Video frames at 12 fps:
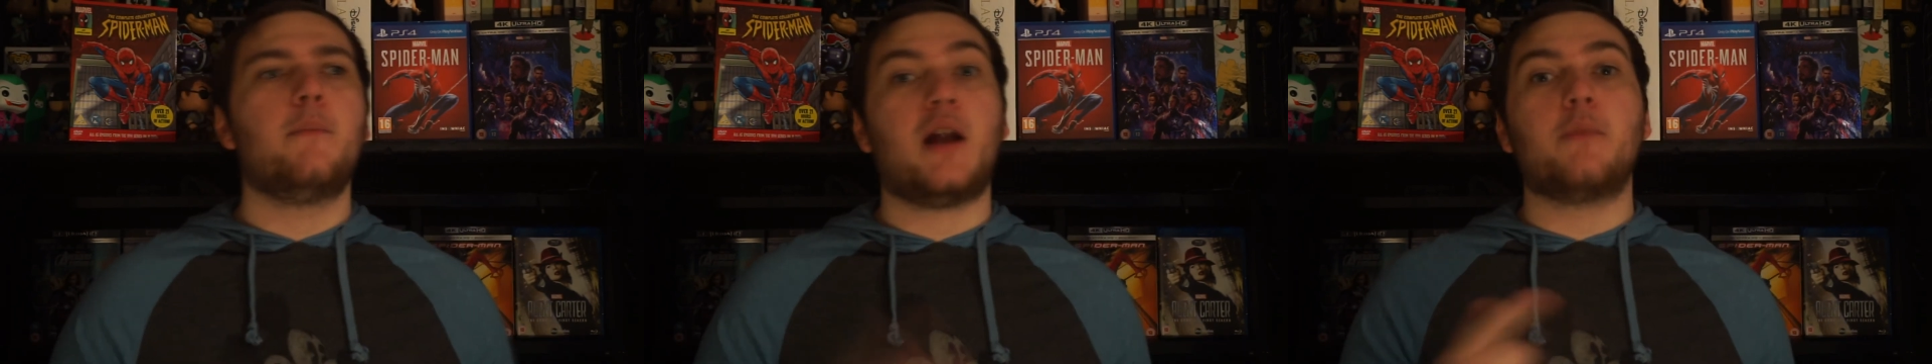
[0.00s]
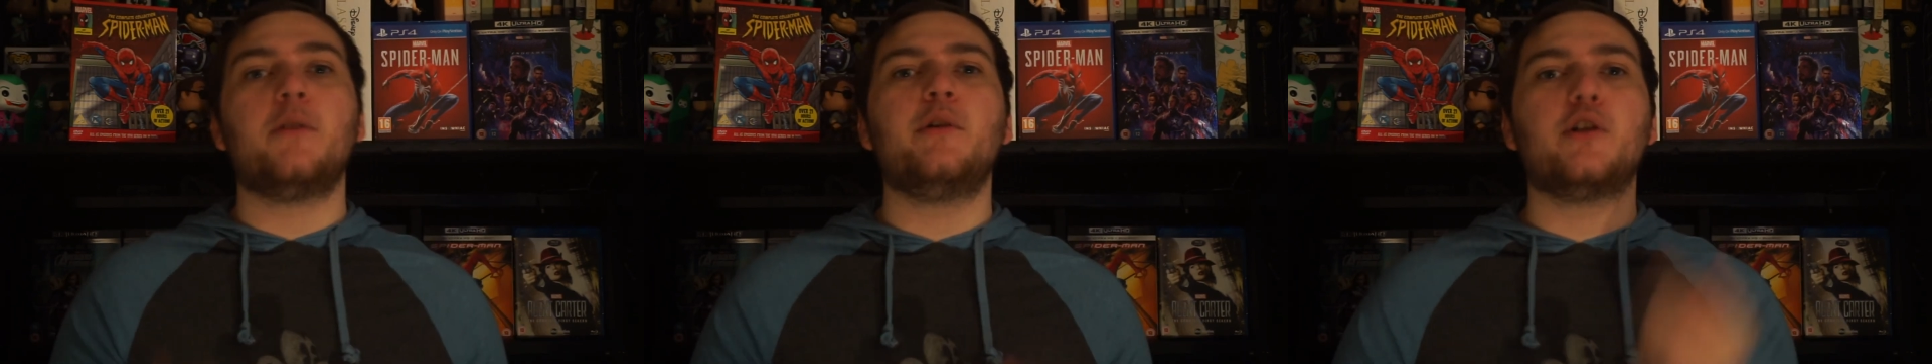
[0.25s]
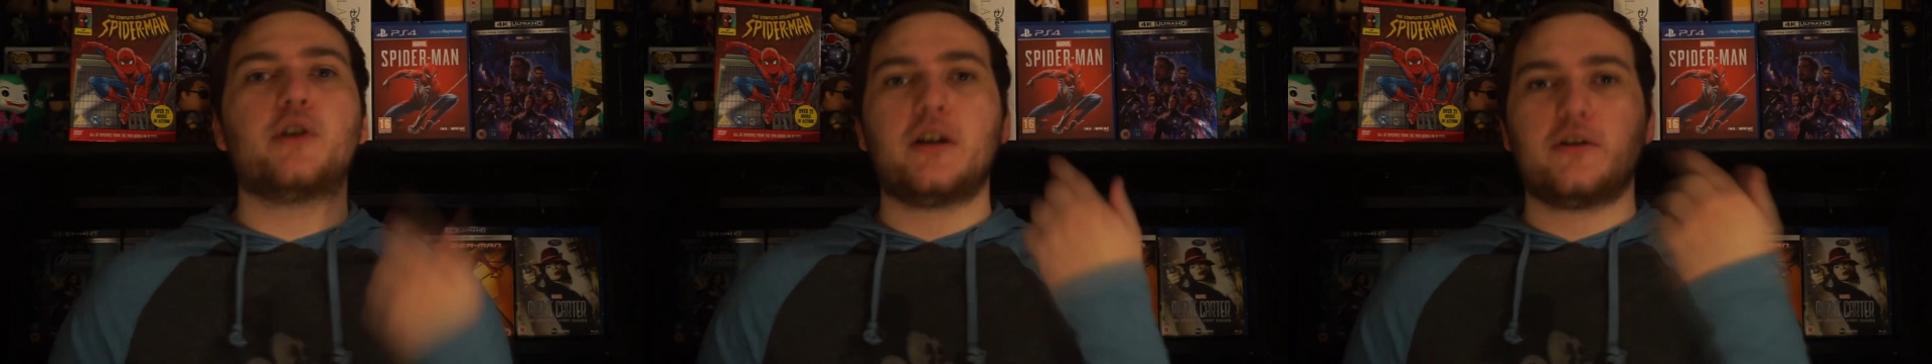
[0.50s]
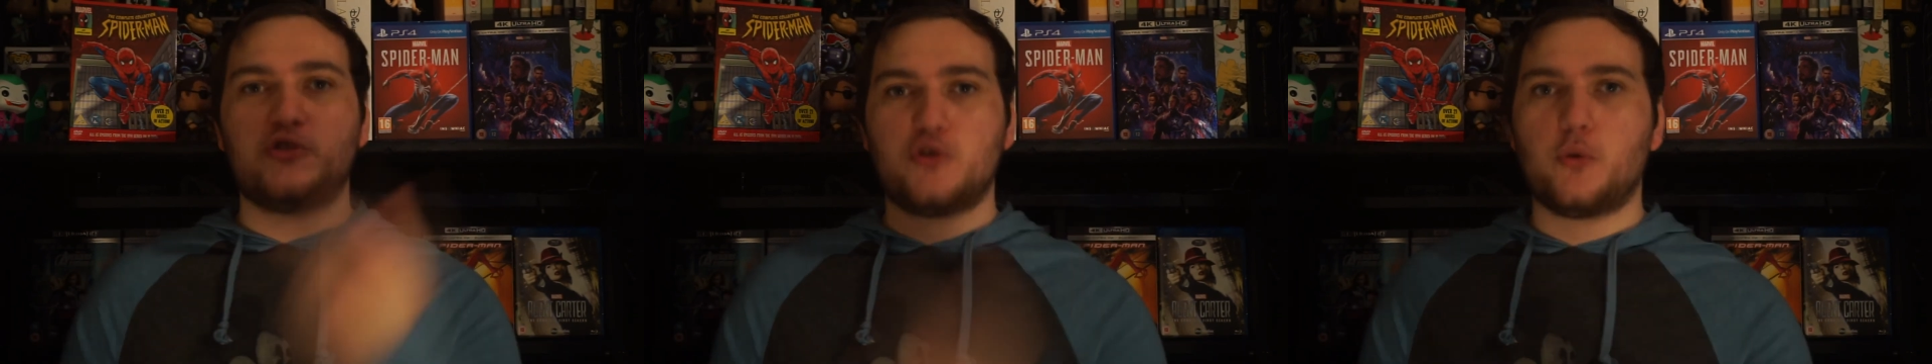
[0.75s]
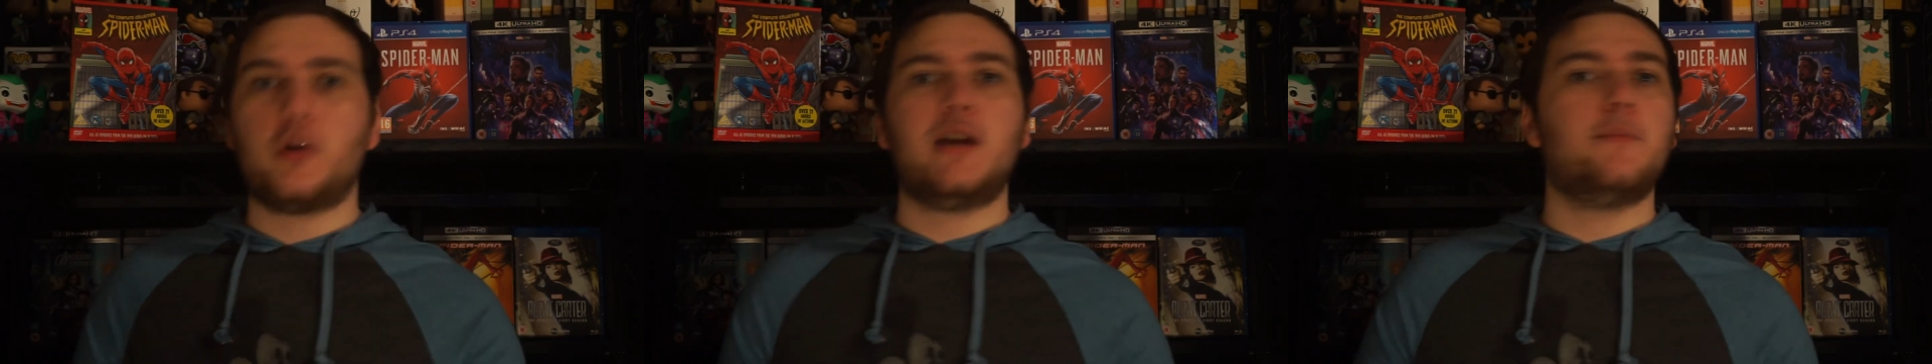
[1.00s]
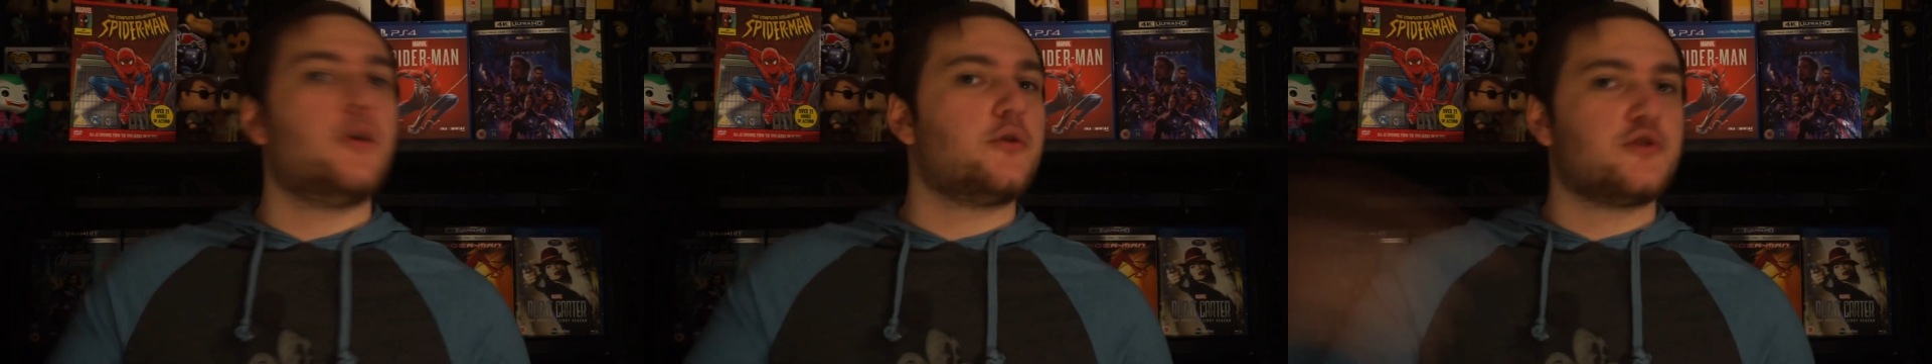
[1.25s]
but I'm going to be looking at Scream,
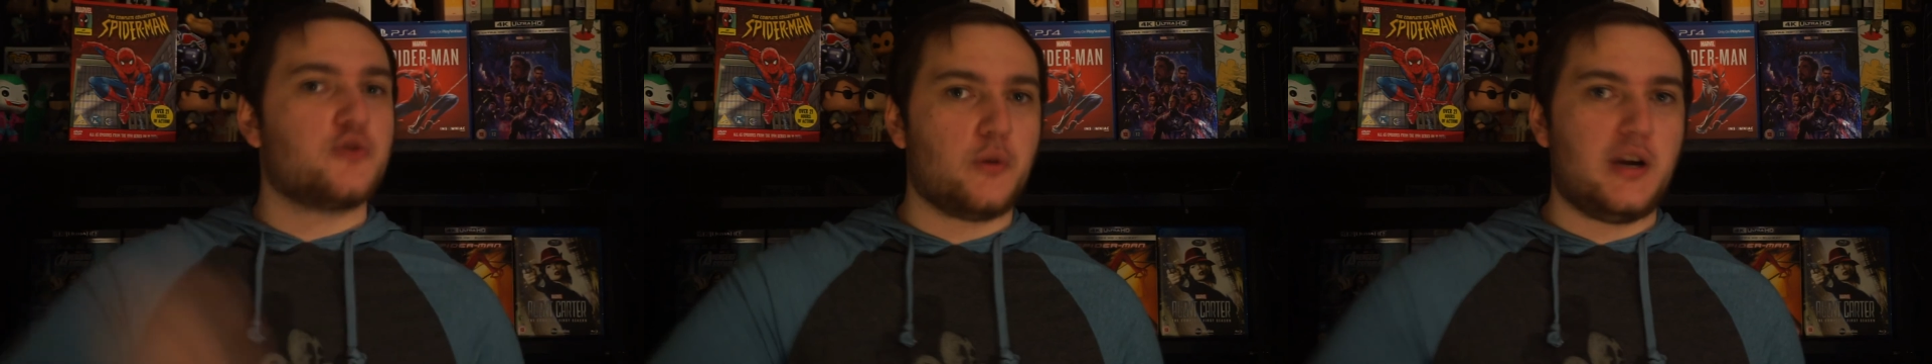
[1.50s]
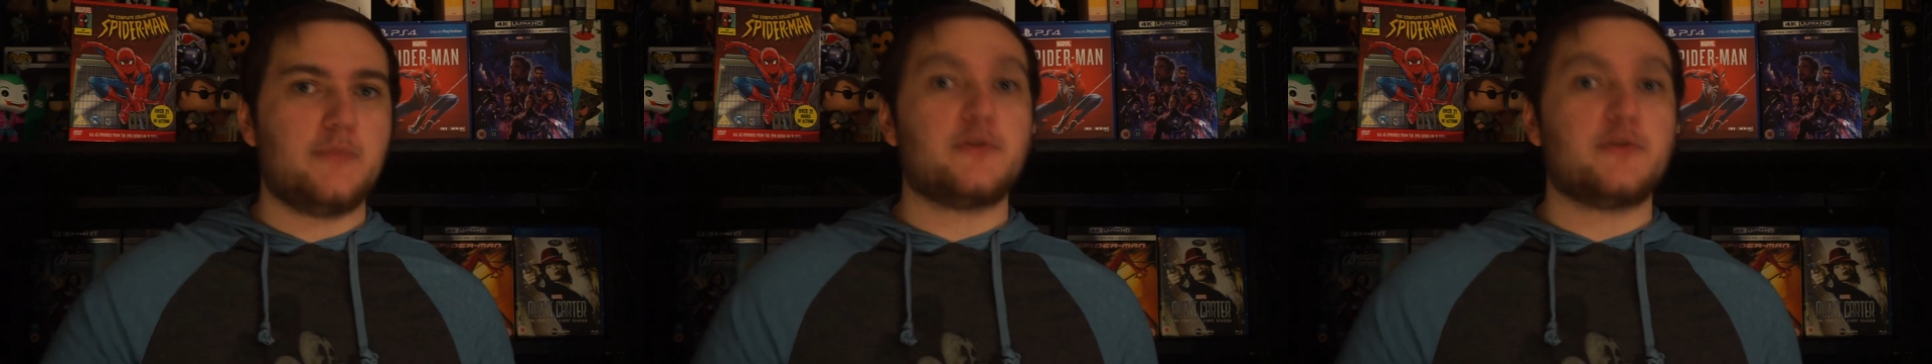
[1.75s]
not Scream.